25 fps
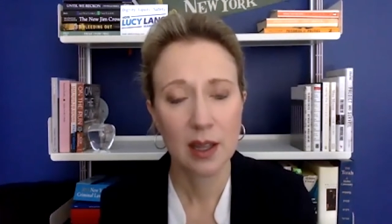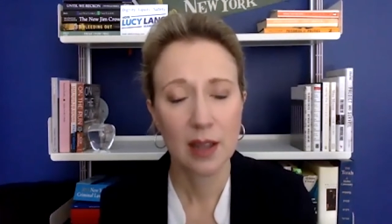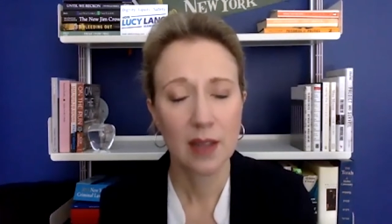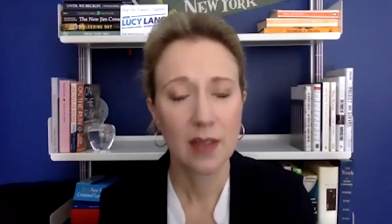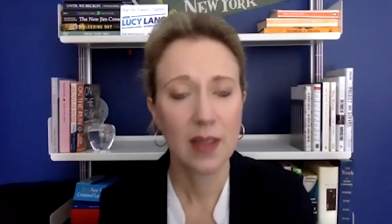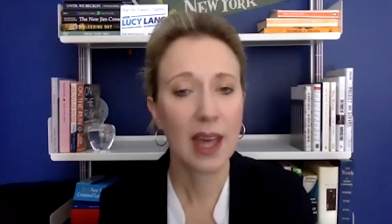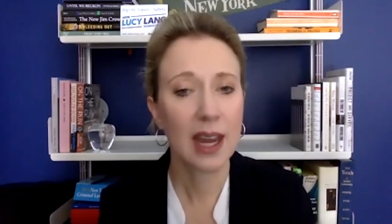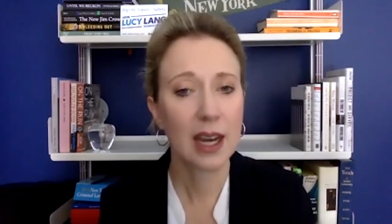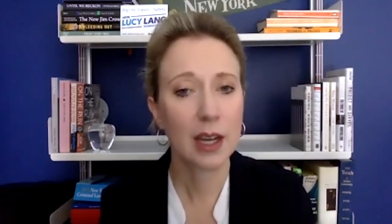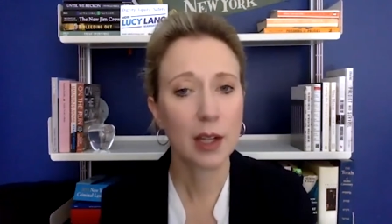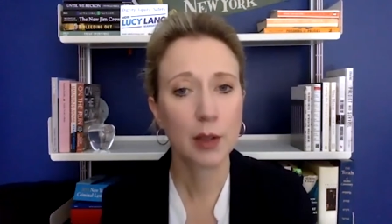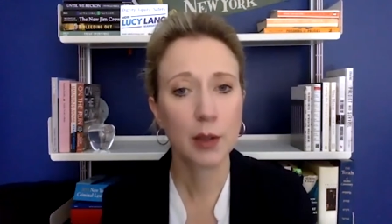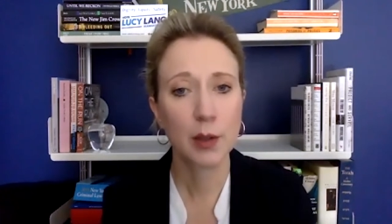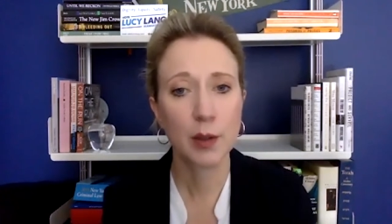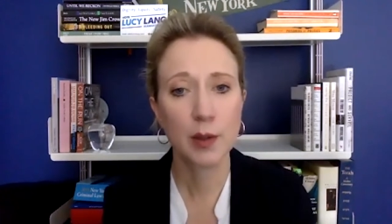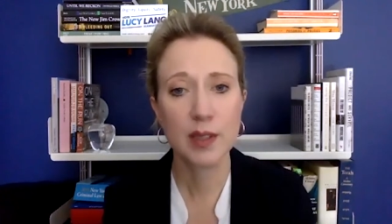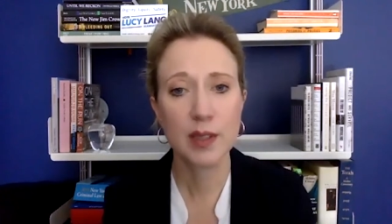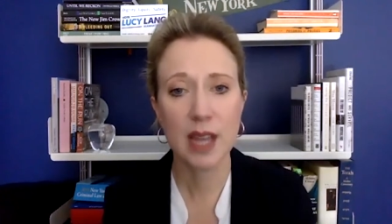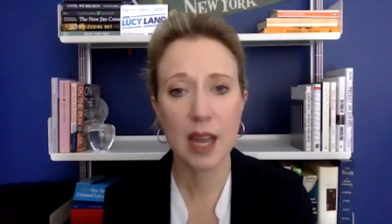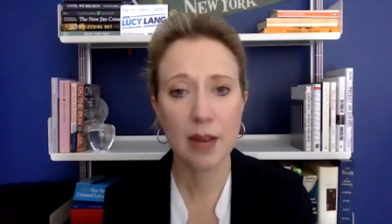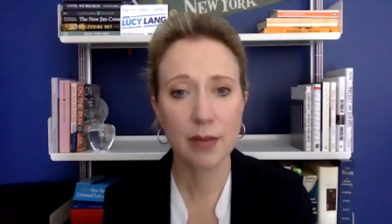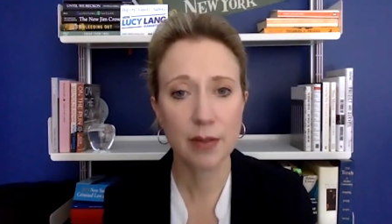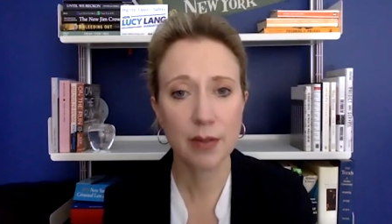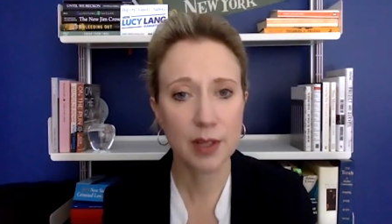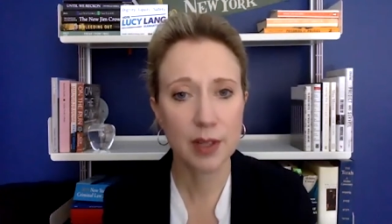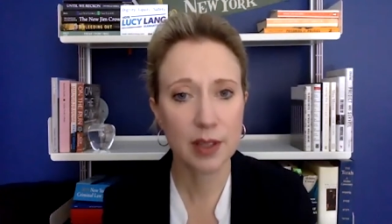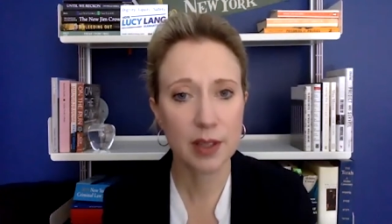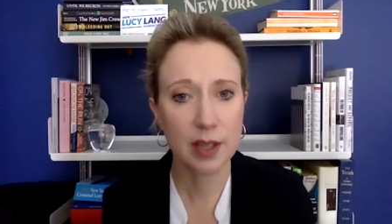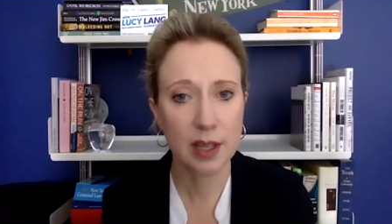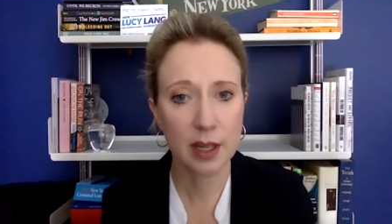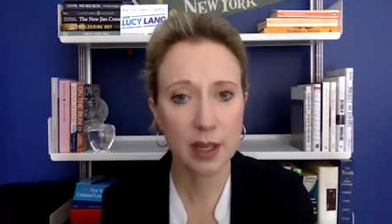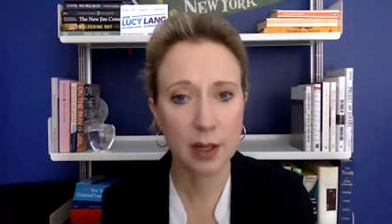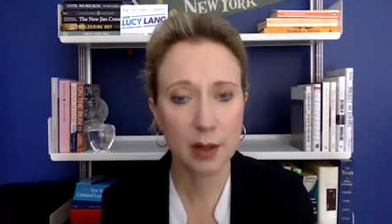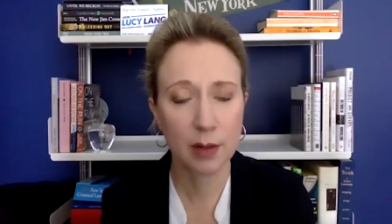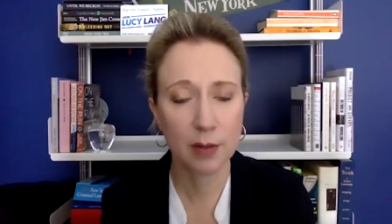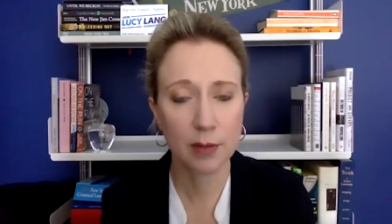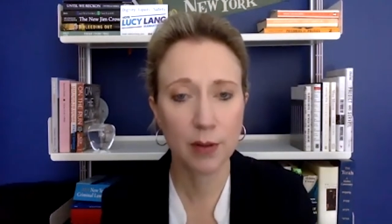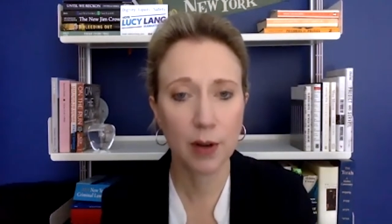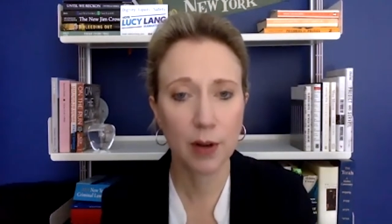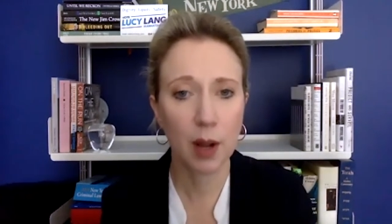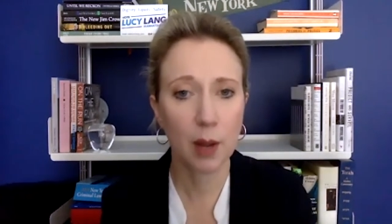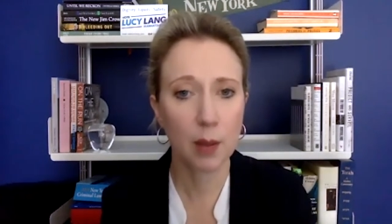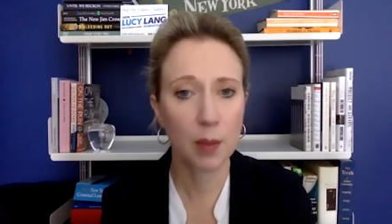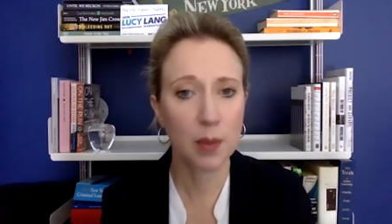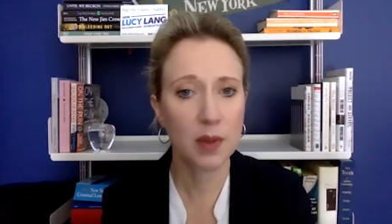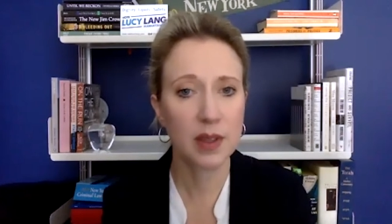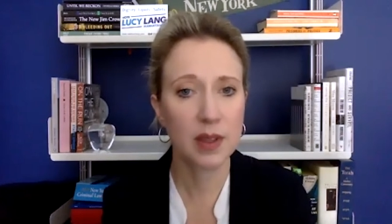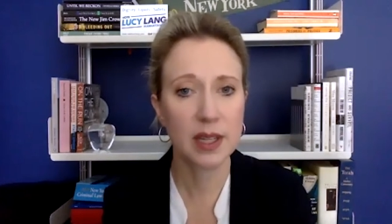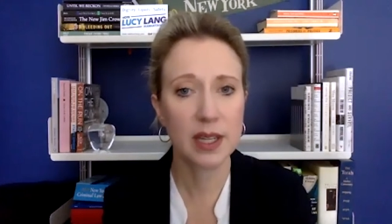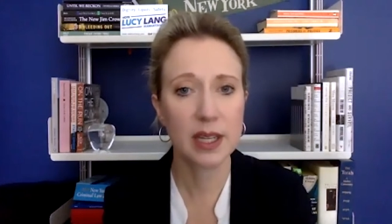That includes everything
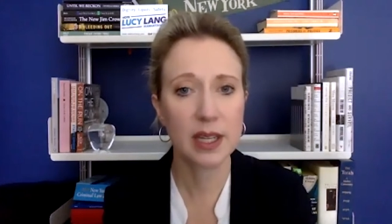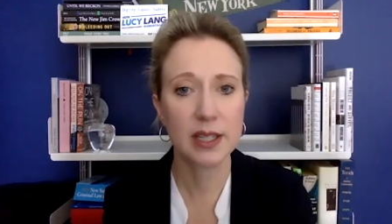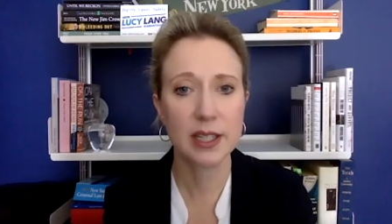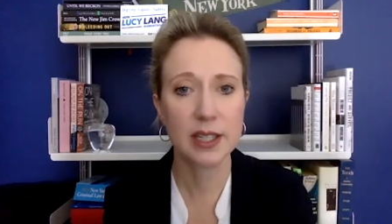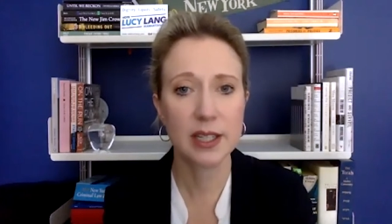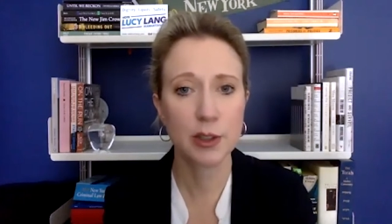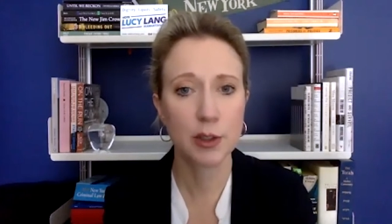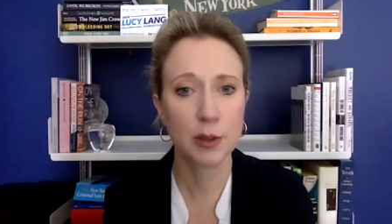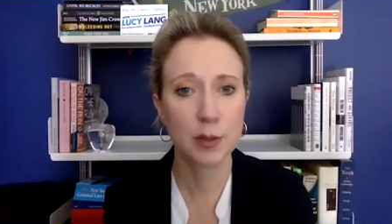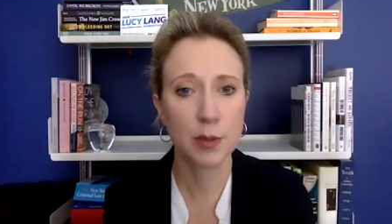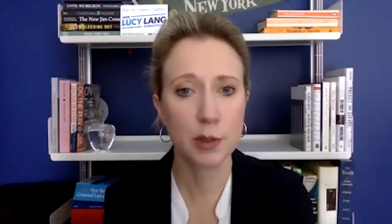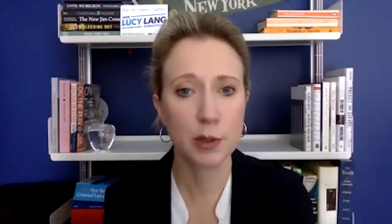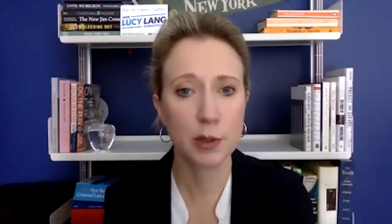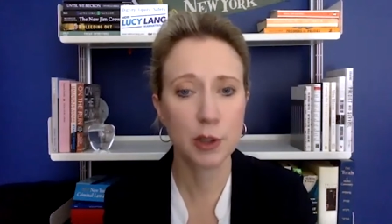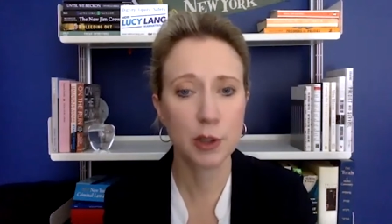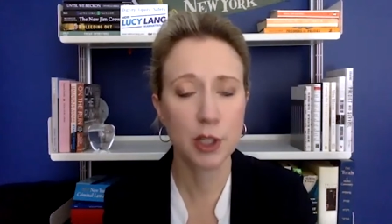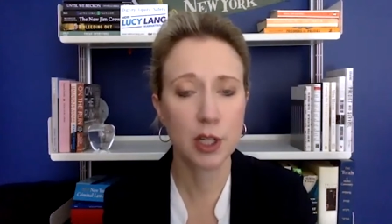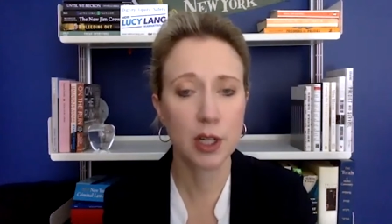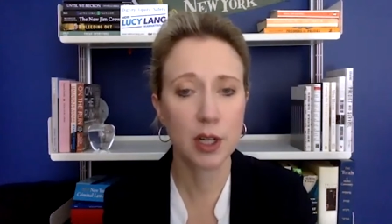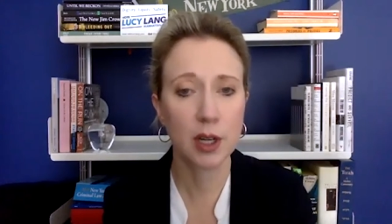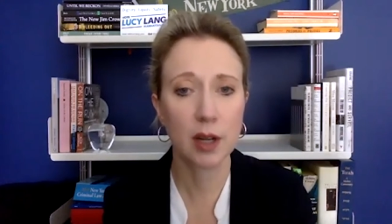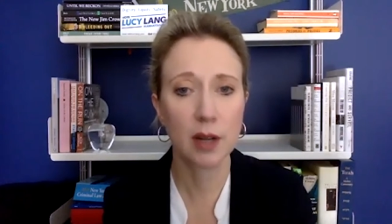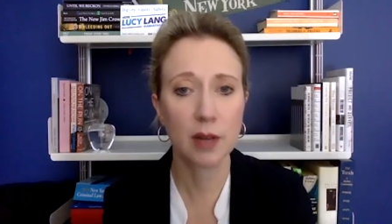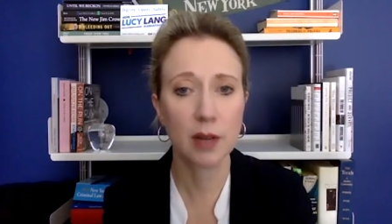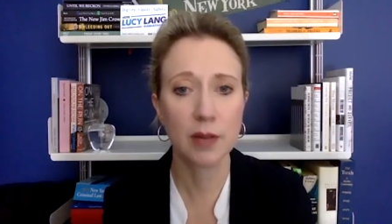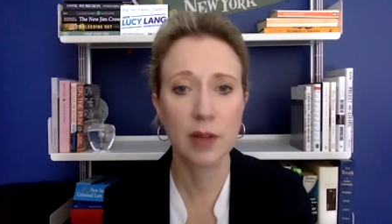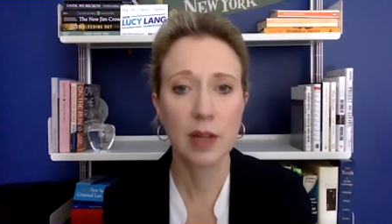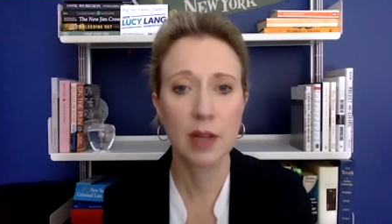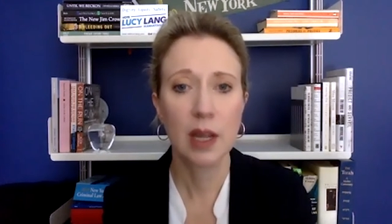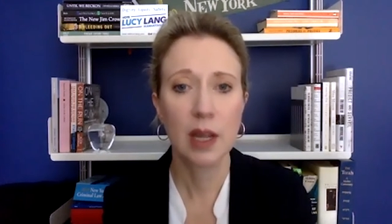from the distribution of